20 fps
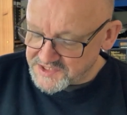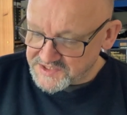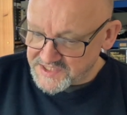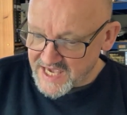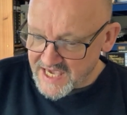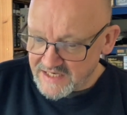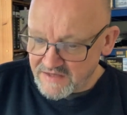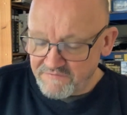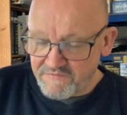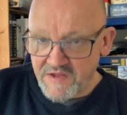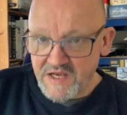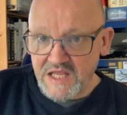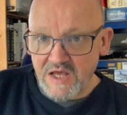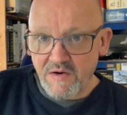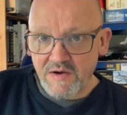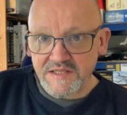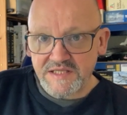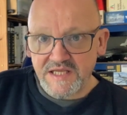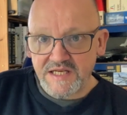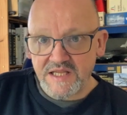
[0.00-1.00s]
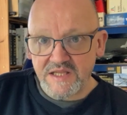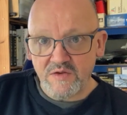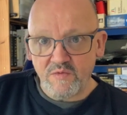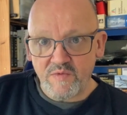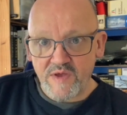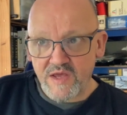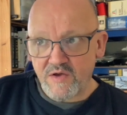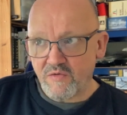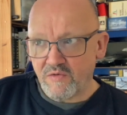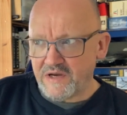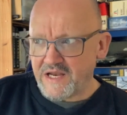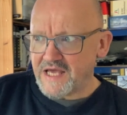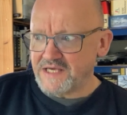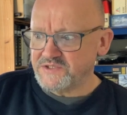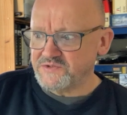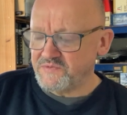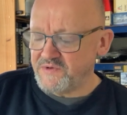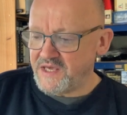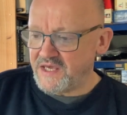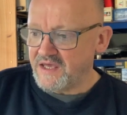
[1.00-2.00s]
say in a video I did in the week or
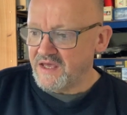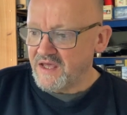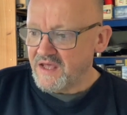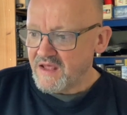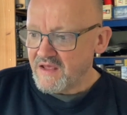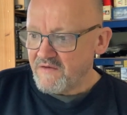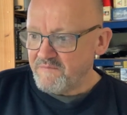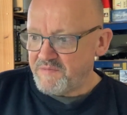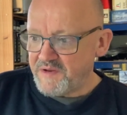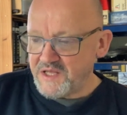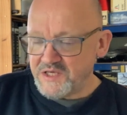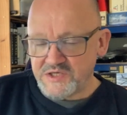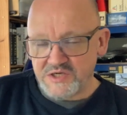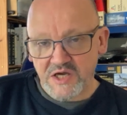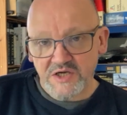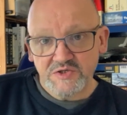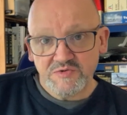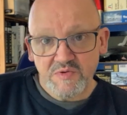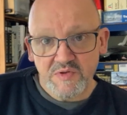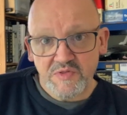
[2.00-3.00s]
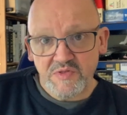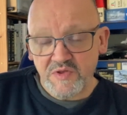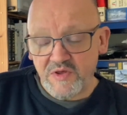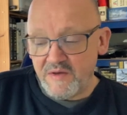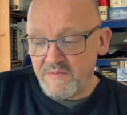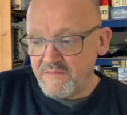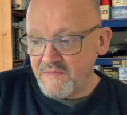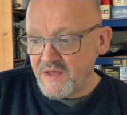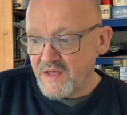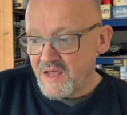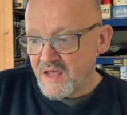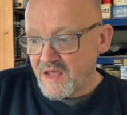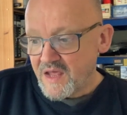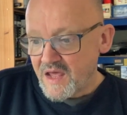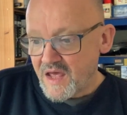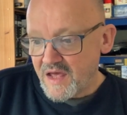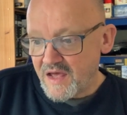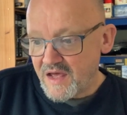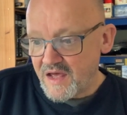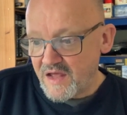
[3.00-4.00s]
last week, been in touch with them.
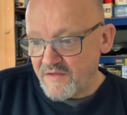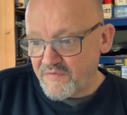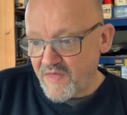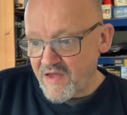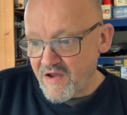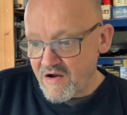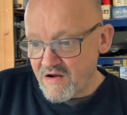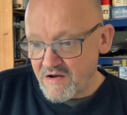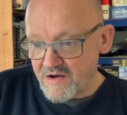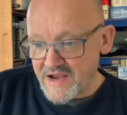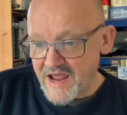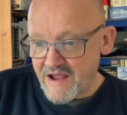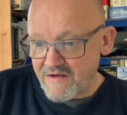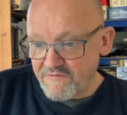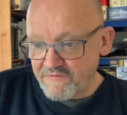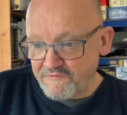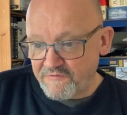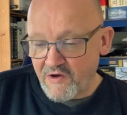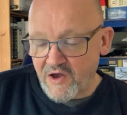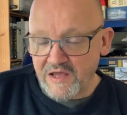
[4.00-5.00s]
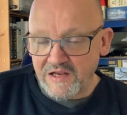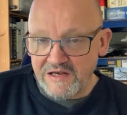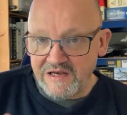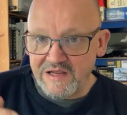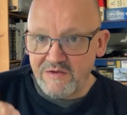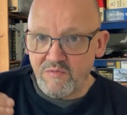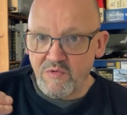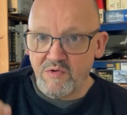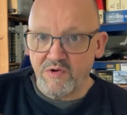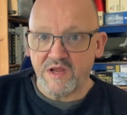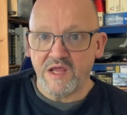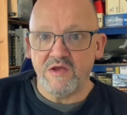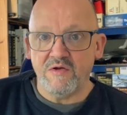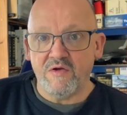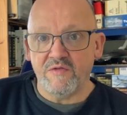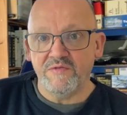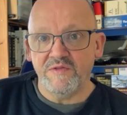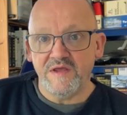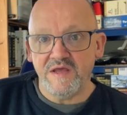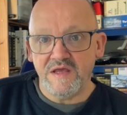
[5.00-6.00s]
They are now finally working
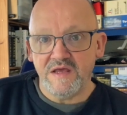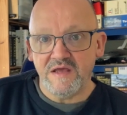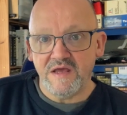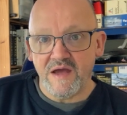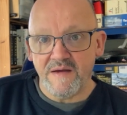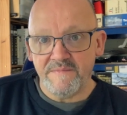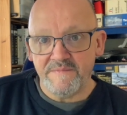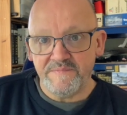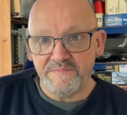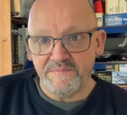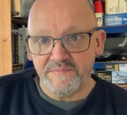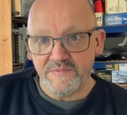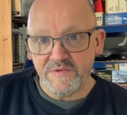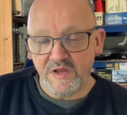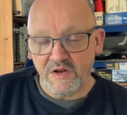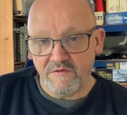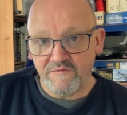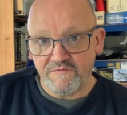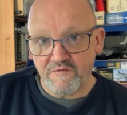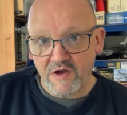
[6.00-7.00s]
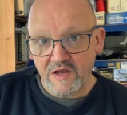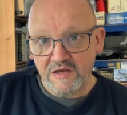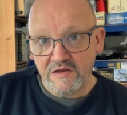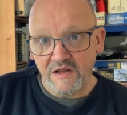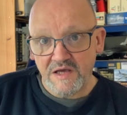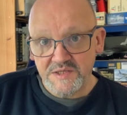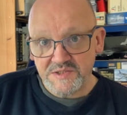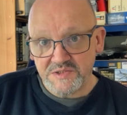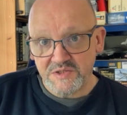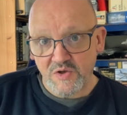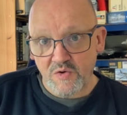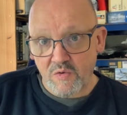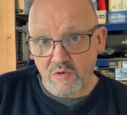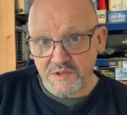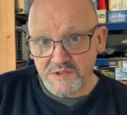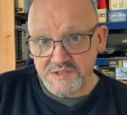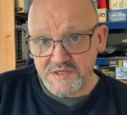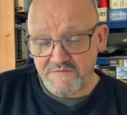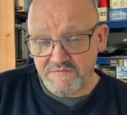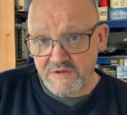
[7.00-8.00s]
on the, finalising the
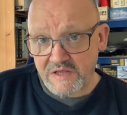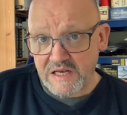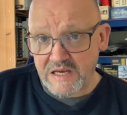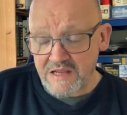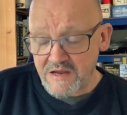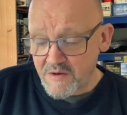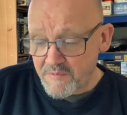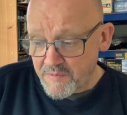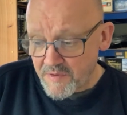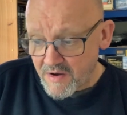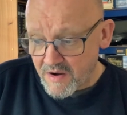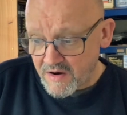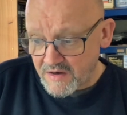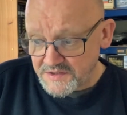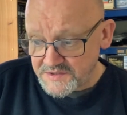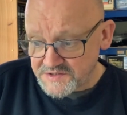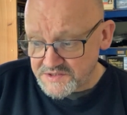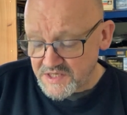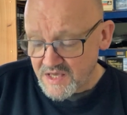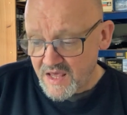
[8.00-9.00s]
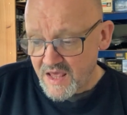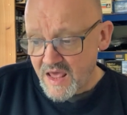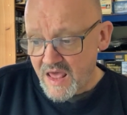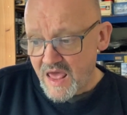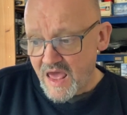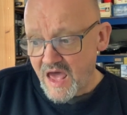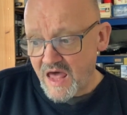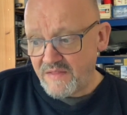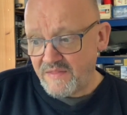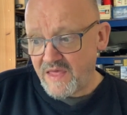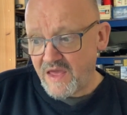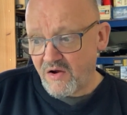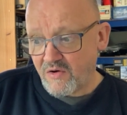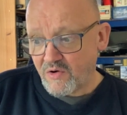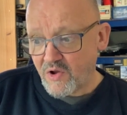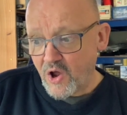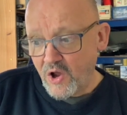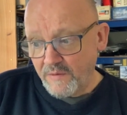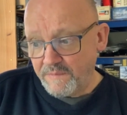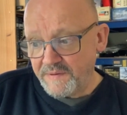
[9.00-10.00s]
quality of the clear parts, and they are
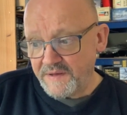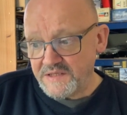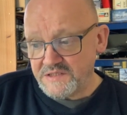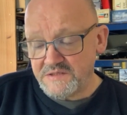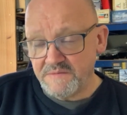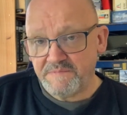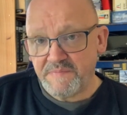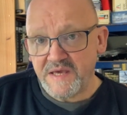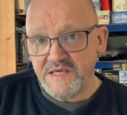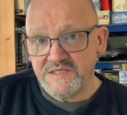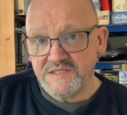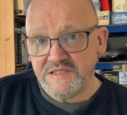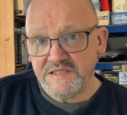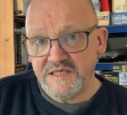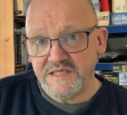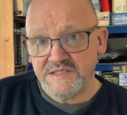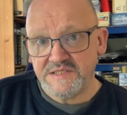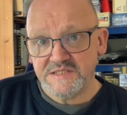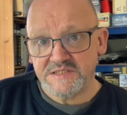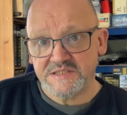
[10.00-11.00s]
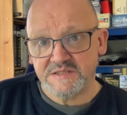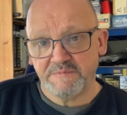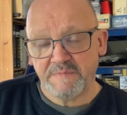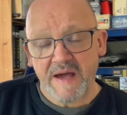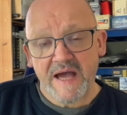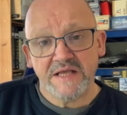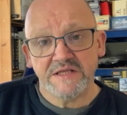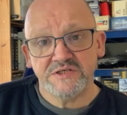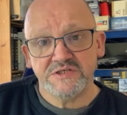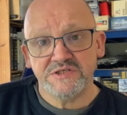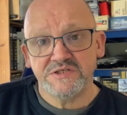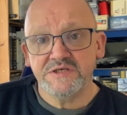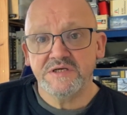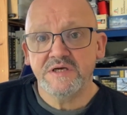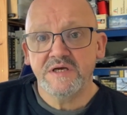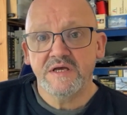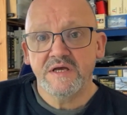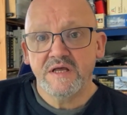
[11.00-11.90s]
hoping to basically dispatch